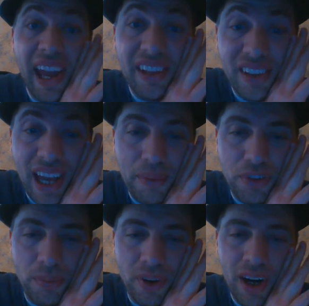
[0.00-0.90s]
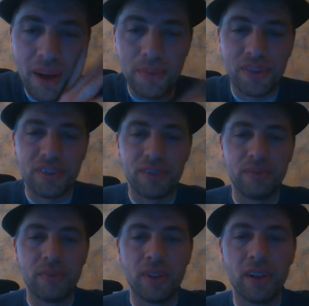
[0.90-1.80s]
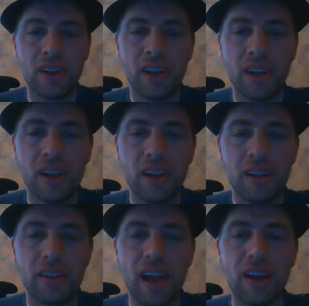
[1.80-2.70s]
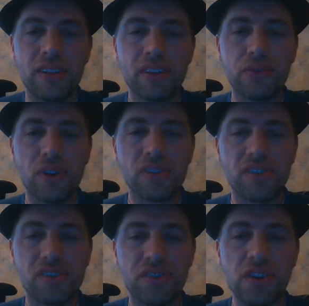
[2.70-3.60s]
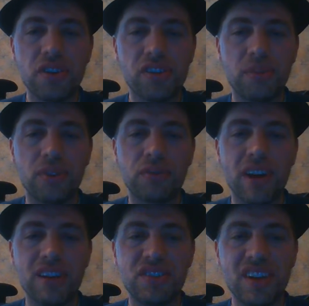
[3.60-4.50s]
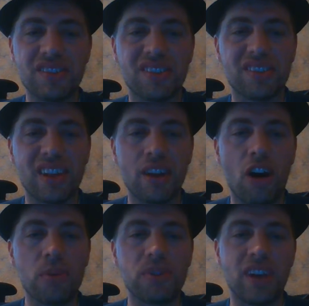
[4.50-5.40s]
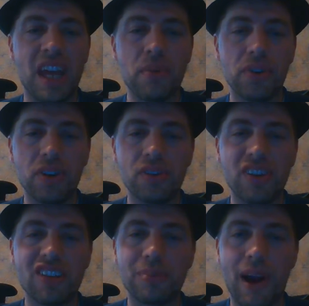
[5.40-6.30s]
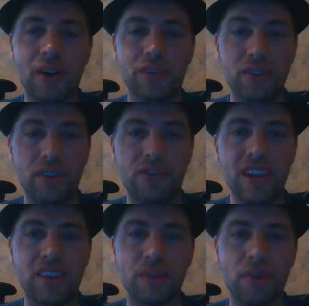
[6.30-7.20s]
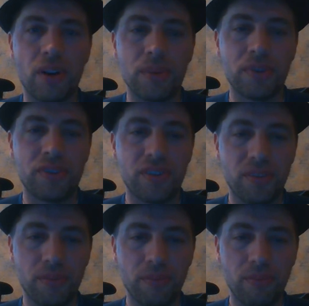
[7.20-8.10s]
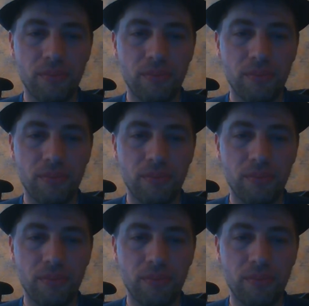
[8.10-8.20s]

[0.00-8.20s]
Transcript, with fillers: and capture Barabbas. Now, this forces Judas to betray Jesus in the hopes that he will use his power to defeat the Romans.